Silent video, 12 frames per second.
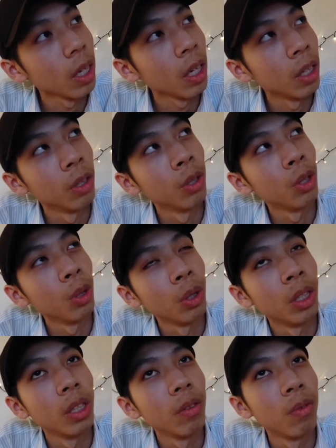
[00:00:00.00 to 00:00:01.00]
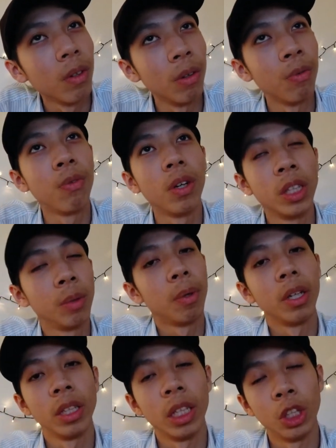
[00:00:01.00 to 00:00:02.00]
I'll use the first
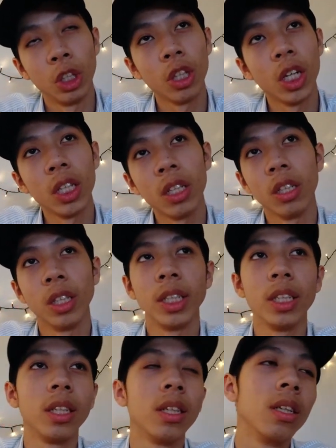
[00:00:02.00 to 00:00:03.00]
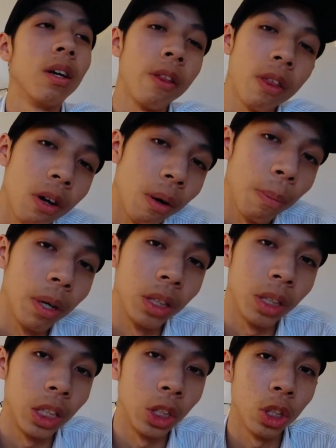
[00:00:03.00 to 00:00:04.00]
person shot, the third
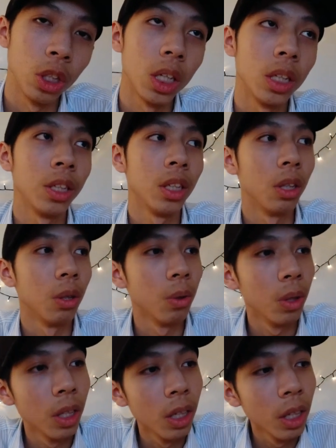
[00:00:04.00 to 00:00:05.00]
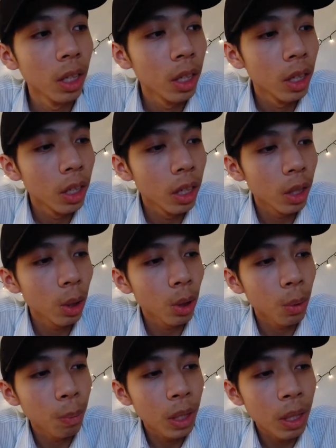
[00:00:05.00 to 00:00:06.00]
person shot. So
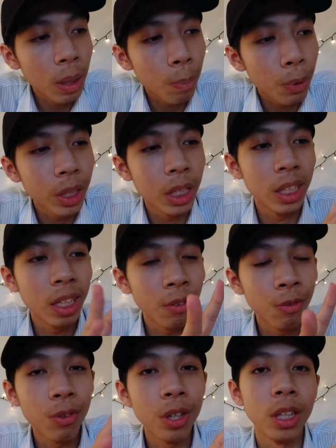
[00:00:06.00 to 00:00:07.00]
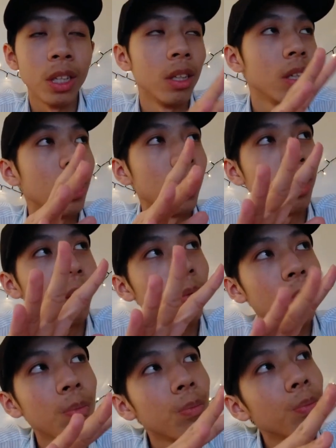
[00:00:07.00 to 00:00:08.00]
it'll be pretty different, like
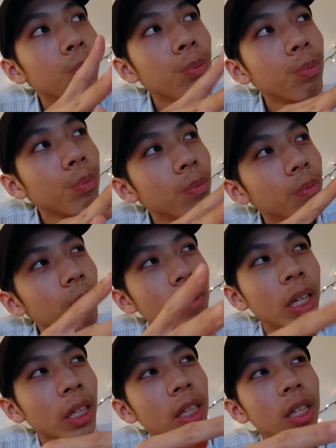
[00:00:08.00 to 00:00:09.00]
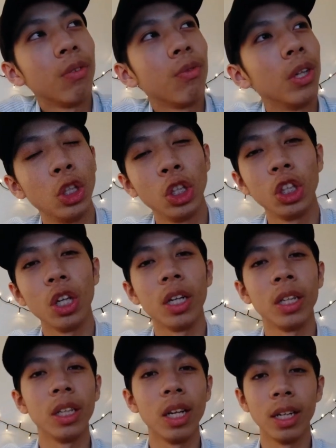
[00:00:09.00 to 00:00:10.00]
different
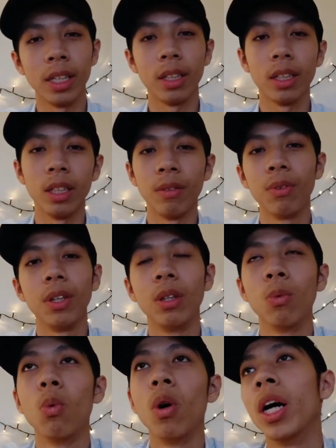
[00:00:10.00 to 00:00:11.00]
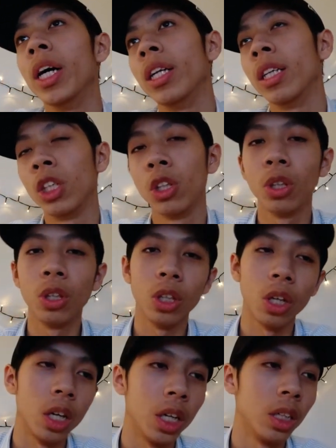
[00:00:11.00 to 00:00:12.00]
shot, like different wide
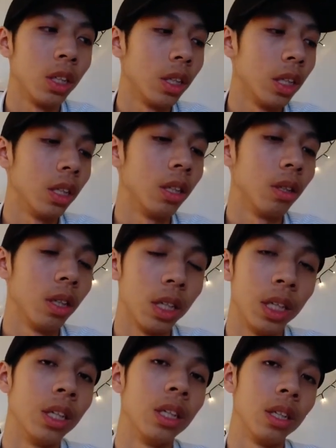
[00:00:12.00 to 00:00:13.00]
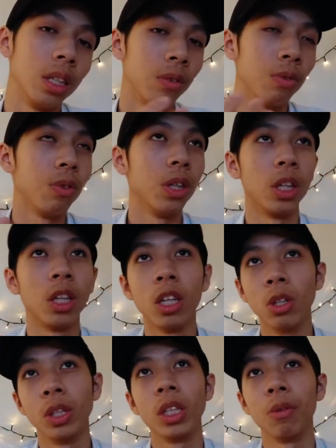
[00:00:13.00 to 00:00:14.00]
shot and different
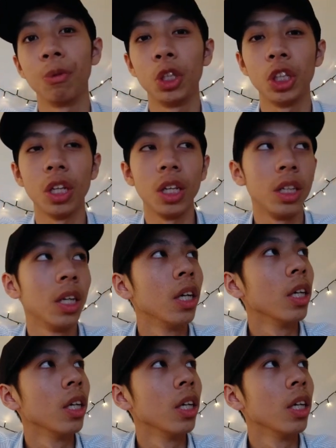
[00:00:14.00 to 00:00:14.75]
close-up shot.